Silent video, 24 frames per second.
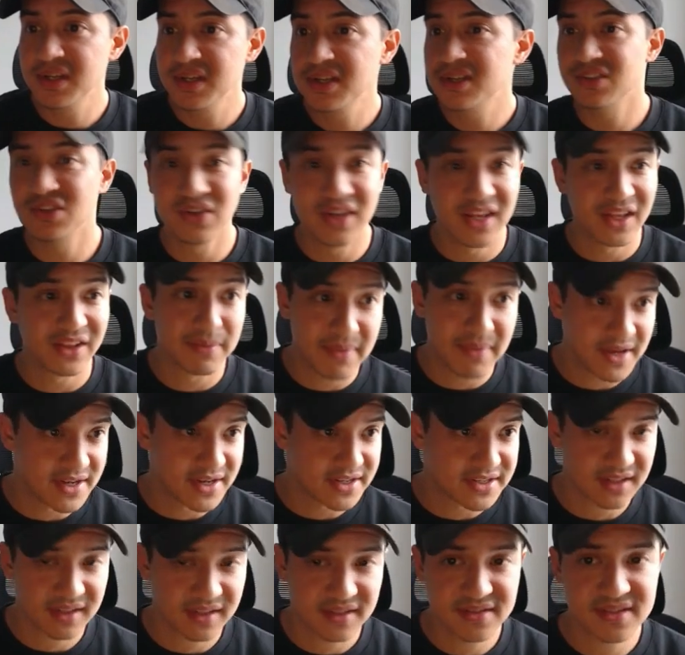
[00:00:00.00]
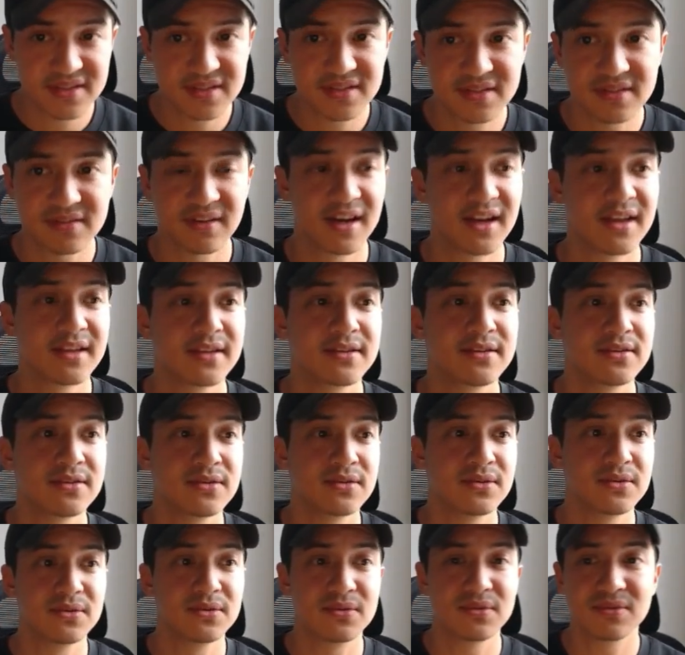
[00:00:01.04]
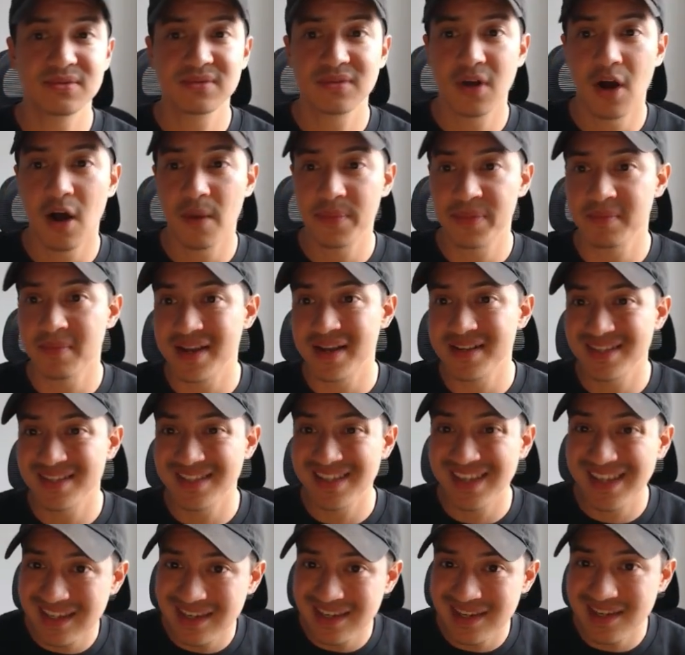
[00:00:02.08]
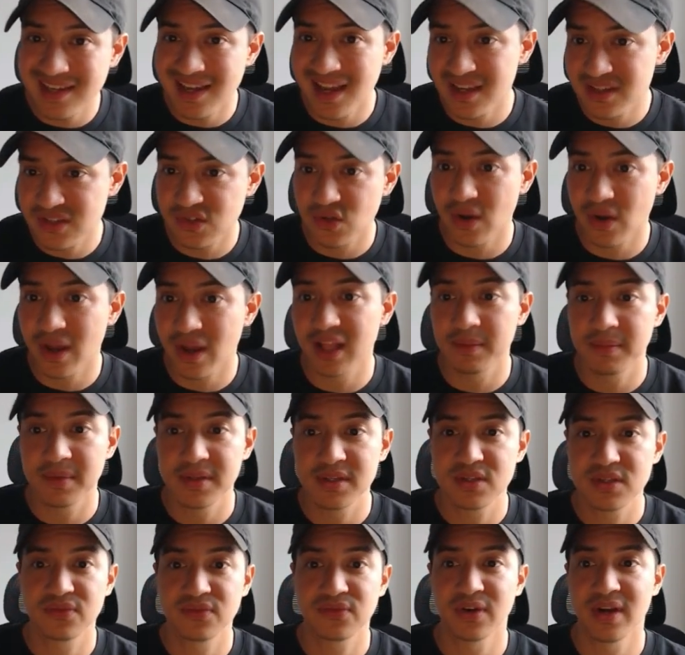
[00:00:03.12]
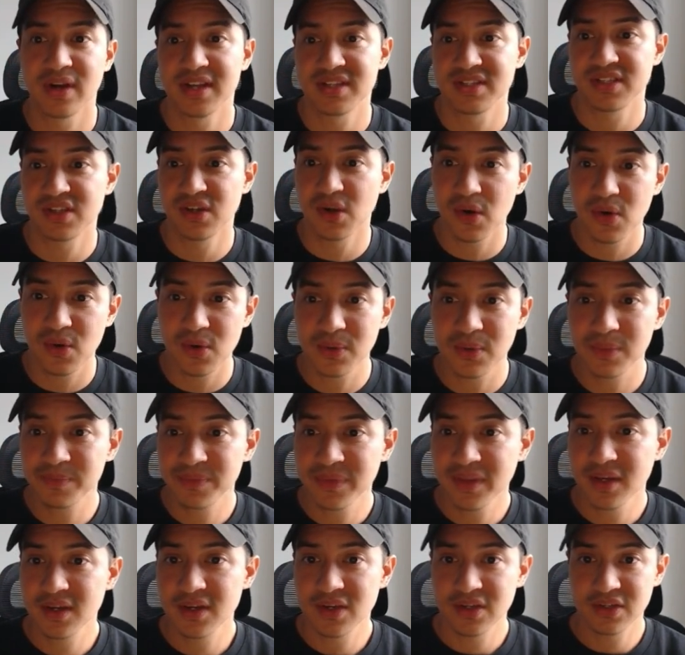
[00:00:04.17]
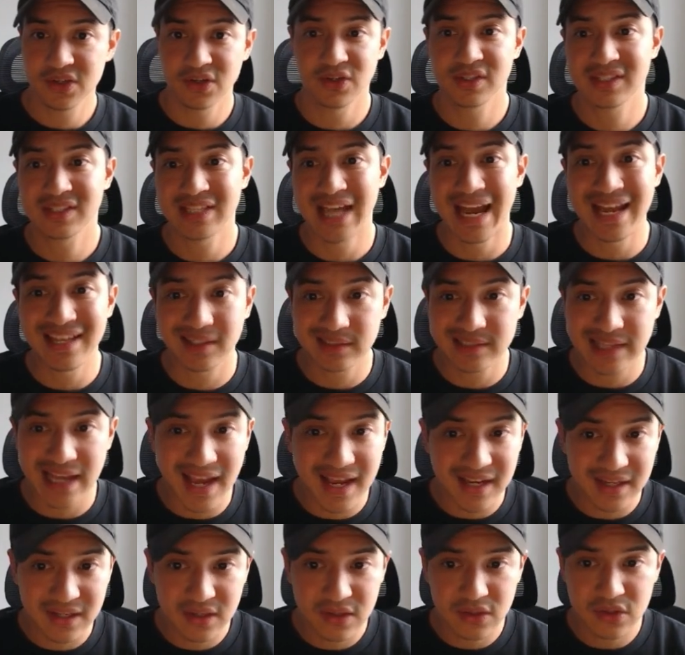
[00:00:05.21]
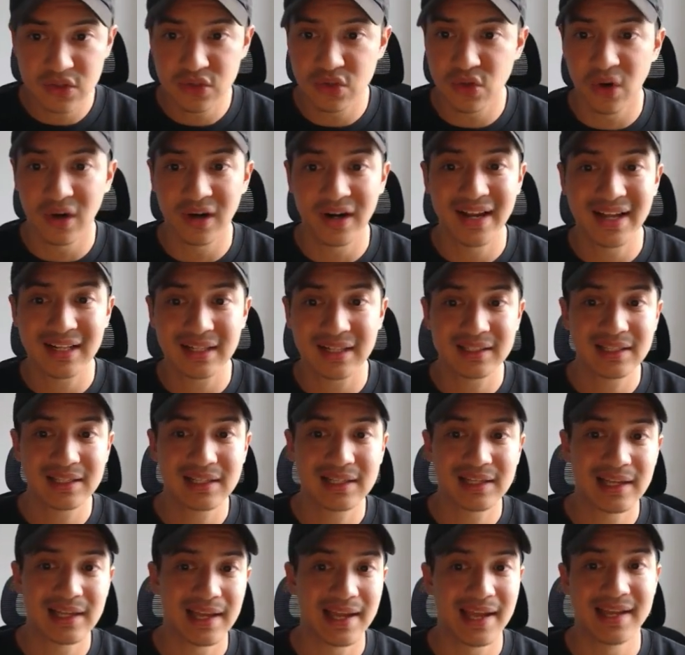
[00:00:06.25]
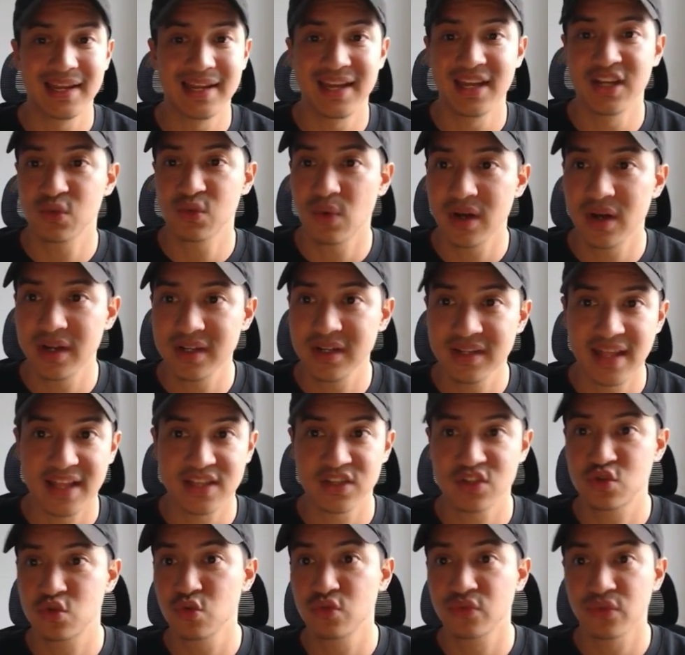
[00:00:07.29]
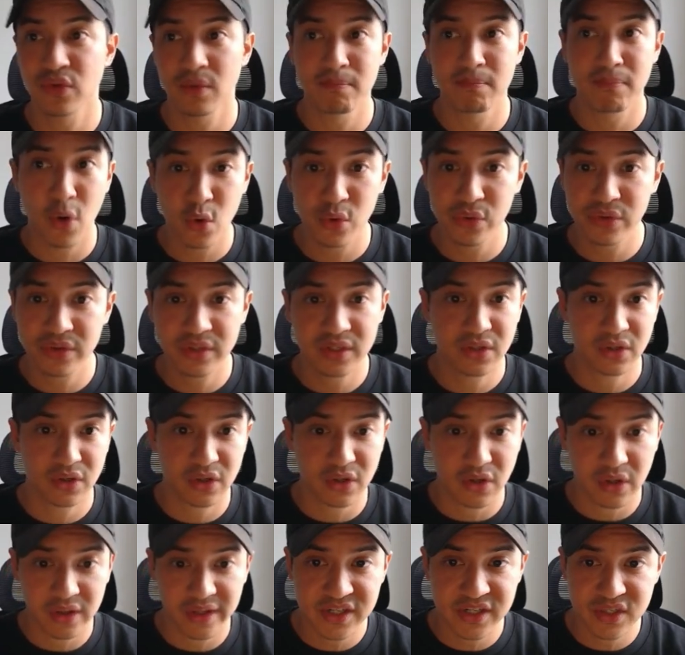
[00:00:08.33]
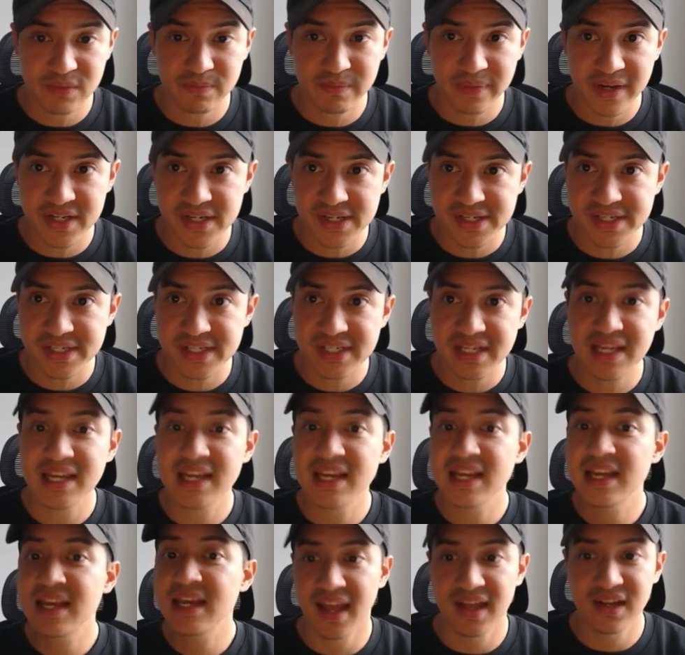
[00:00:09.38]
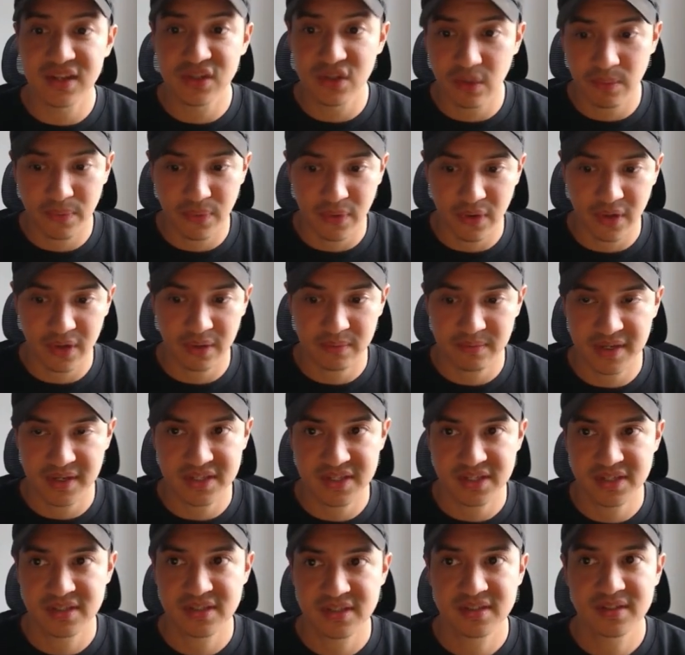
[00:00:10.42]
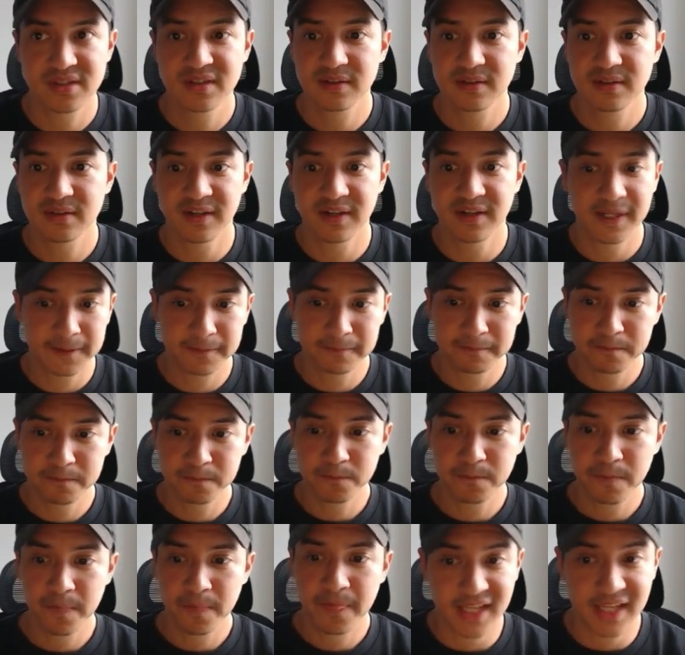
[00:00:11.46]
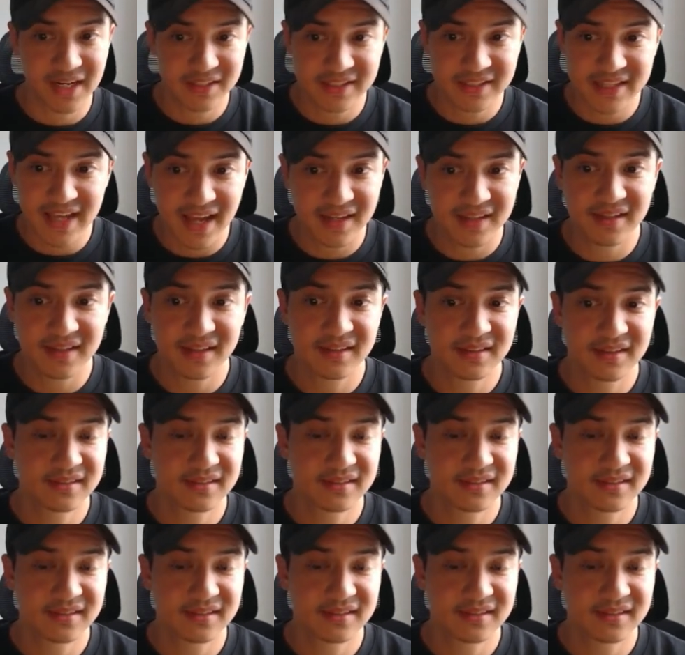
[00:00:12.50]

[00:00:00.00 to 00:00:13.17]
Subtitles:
you nail the basics, right? You optimize the key SEO elements for SEO, your title tag, URL, and H1. That's true for both your collection pages and your product pages, right? Title tag,